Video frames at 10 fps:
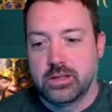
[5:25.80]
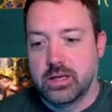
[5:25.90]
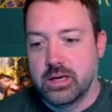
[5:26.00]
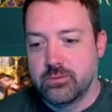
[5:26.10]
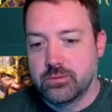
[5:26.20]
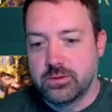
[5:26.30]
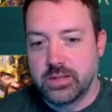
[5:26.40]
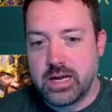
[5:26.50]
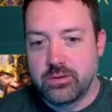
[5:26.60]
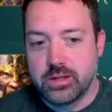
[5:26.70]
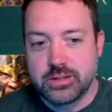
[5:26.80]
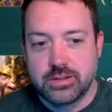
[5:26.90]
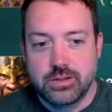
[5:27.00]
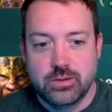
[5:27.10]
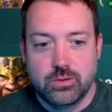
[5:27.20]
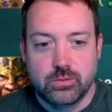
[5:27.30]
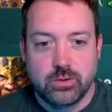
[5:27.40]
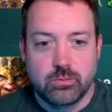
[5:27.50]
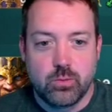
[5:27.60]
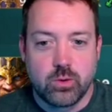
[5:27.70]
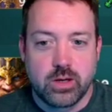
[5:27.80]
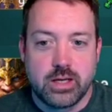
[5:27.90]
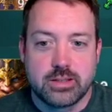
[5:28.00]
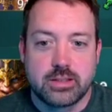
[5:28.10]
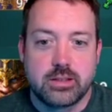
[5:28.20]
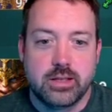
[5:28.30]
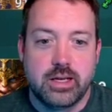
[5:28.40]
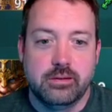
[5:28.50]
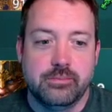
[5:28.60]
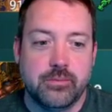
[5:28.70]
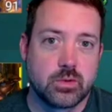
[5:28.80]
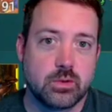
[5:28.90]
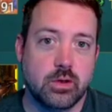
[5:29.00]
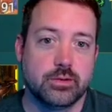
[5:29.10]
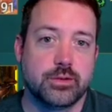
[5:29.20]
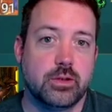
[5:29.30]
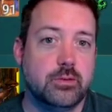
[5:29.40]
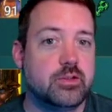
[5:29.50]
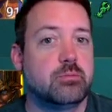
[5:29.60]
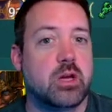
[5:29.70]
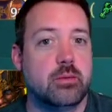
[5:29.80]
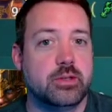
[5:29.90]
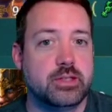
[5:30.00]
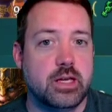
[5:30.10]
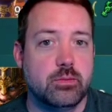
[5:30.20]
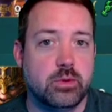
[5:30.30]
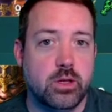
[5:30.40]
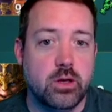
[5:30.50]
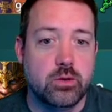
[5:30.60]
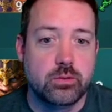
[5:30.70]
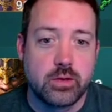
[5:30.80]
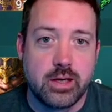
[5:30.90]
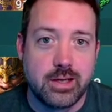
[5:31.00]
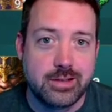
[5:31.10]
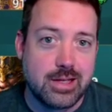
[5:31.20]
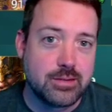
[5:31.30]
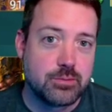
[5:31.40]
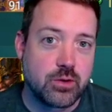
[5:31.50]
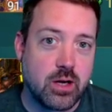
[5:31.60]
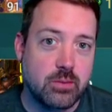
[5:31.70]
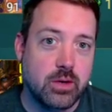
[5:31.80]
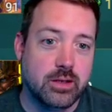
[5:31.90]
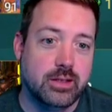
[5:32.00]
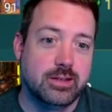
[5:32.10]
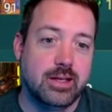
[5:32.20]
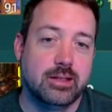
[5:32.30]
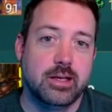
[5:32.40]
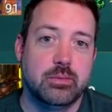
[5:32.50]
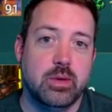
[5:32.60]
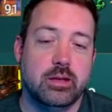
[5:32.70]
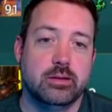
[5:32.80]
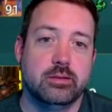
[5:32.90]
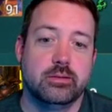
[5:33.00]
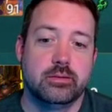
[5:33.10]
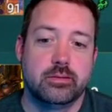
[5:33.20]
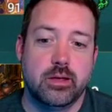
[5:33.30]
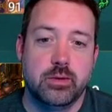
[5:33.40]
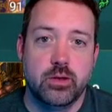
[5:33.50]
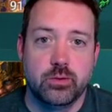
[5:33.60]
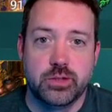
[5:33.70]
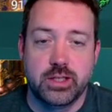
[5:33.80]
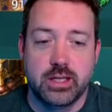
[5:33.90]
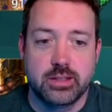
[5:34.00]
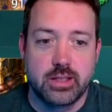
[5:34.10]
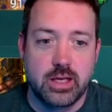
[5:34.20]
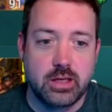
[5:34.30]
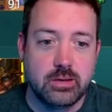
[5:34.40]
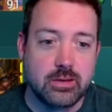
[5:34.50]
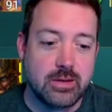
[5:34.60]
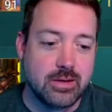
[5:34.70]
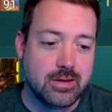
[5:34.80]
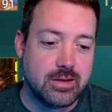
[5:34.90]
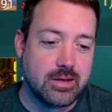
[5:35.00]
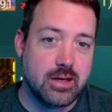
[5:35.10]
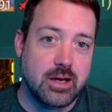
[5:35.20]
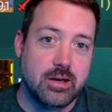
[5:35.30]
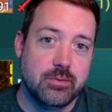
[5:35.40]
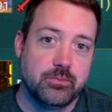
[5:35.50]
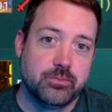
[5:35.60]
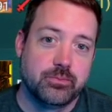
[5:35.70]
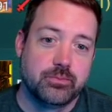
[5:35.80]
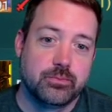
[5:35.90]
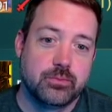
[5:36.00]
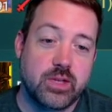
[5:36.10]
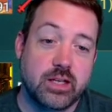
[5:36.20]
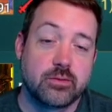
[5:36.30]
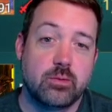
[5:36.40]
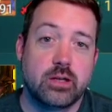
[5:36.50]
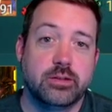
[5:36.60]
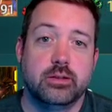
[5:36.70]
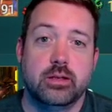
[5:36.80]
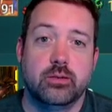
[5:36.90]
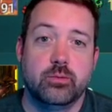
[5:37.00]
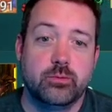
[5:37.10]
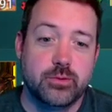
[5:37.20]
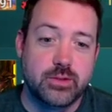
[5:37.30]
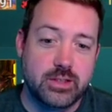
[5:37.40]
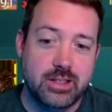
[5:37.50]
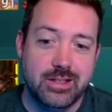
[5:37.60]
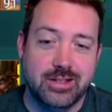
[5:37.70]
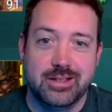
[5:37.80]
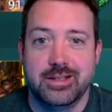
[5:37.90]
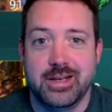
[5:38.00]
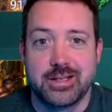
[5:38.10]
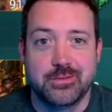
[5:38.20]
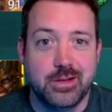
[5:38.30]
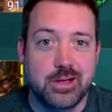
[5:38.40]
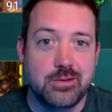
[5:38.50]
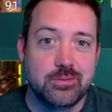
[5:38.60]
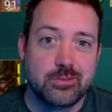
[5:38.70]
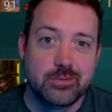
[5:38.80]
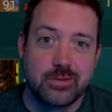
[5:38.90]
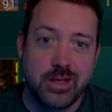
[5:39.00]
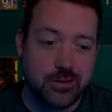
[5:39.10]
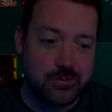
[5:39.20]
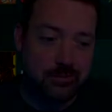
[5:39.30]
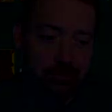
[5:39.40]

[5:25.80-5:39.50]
Uh, will allow us to do a little more as a clan. So leave some comments down below. Uh, hit that subscribe button. Hit that like button. Let me know what you guys think. Um, thanks for watching, and we will see you in the next video. Later.